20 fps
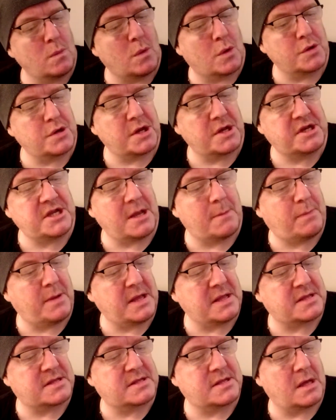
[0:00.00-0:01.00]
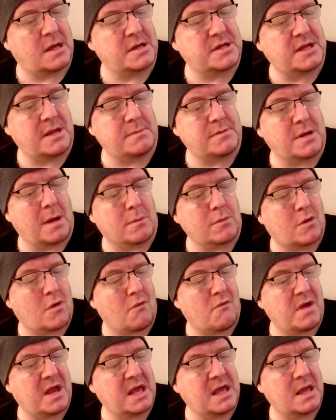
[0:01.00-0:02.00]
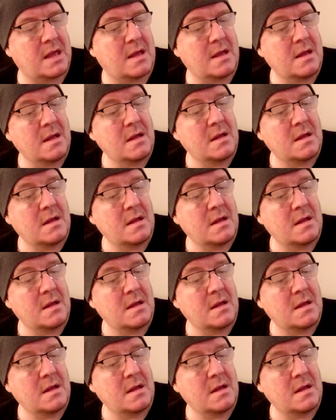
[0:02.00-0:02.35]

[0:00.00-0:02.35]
Wonder, Chippies, Chip Chop Curry,